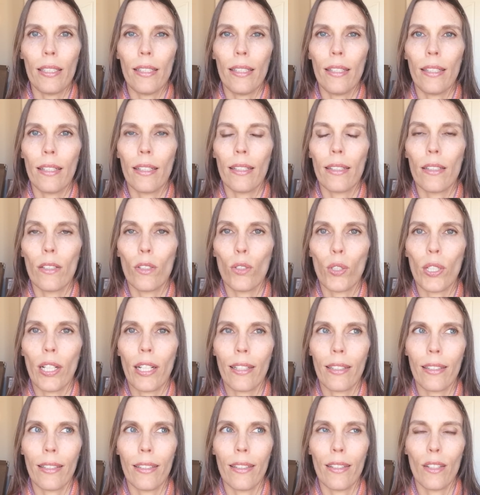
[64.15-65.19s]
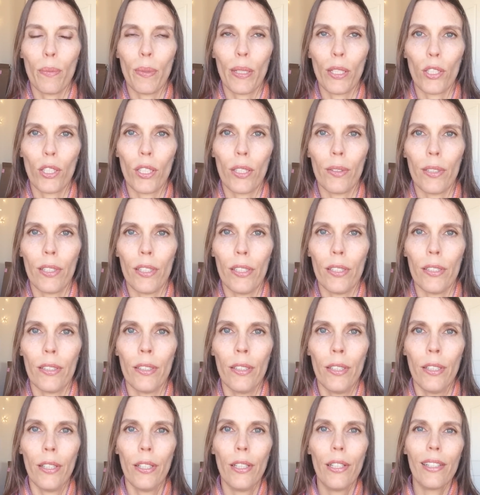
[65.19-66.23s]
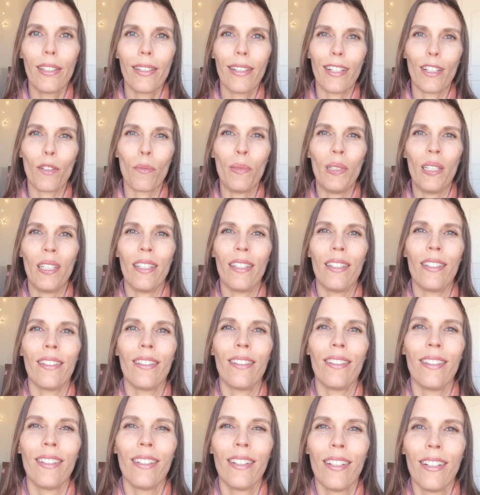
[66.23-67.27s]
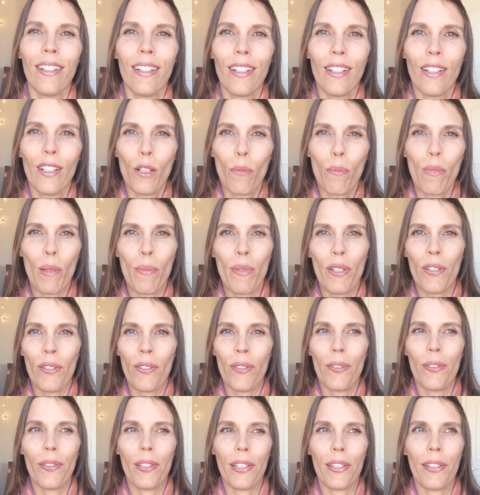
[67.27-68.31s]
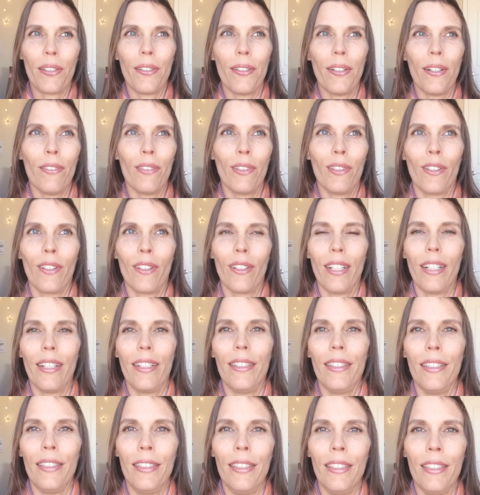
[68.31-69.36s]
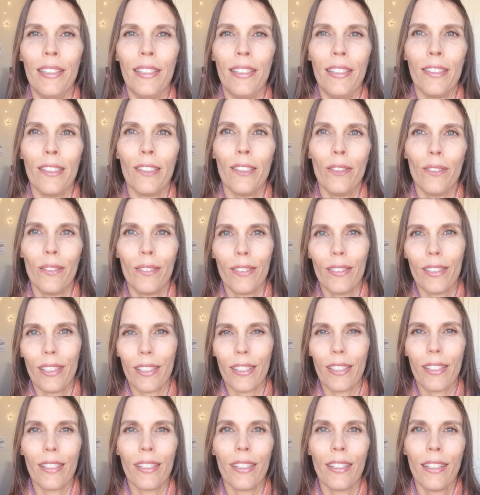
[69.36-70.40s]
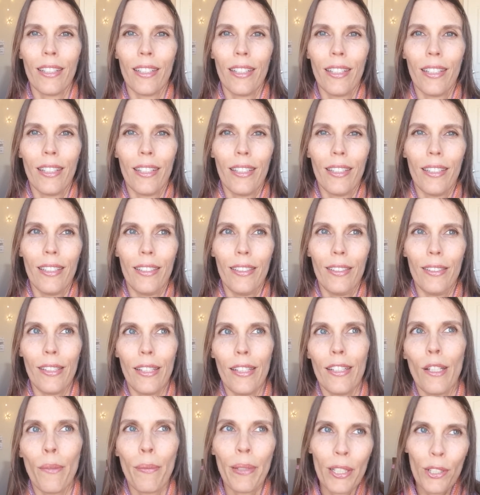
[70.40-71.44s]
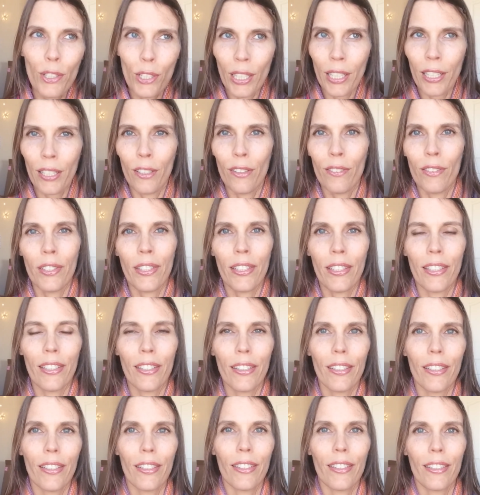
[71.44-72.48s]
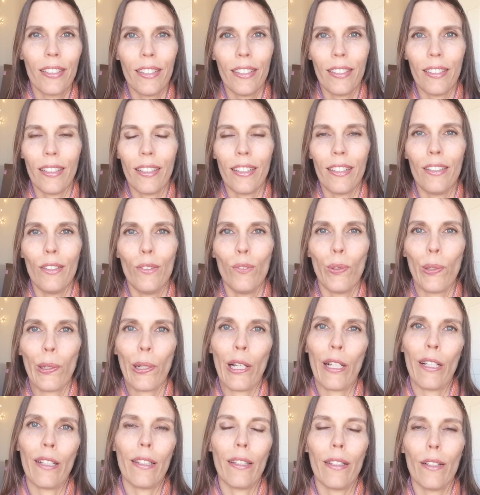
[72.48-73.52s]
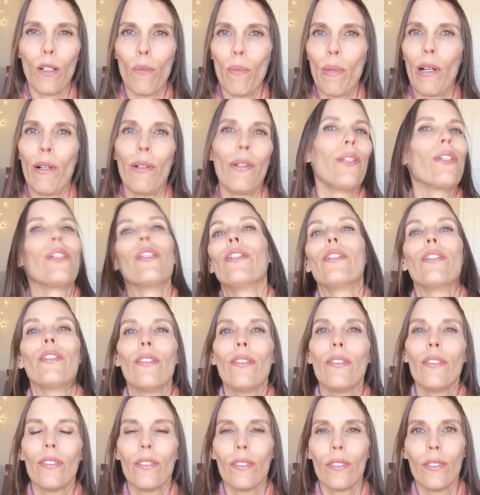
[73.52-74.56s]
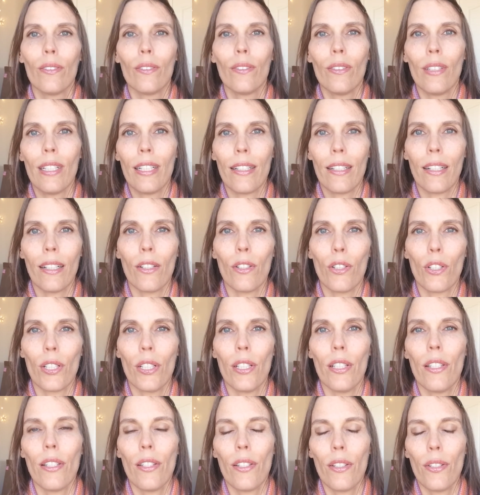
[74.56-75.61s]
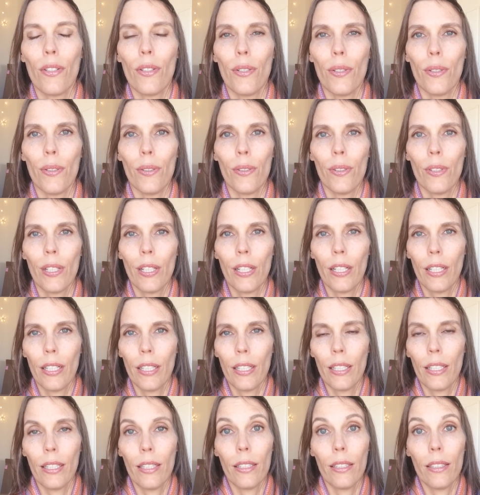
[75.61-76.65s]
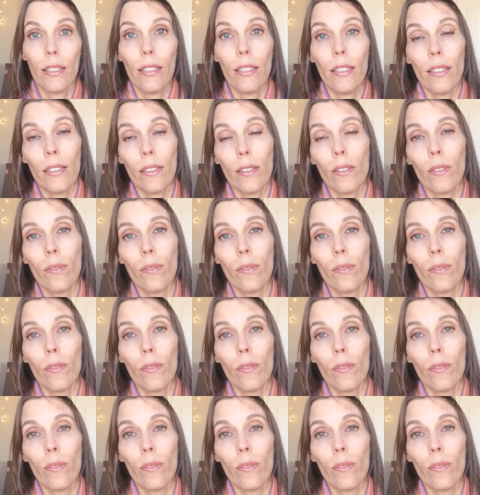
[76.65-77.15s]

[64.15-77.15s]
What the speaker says: easy to get distracted, especially when you're like me and maybe you think you have a little ADD, or just you see something shiny over there and you forget about your intentions to, get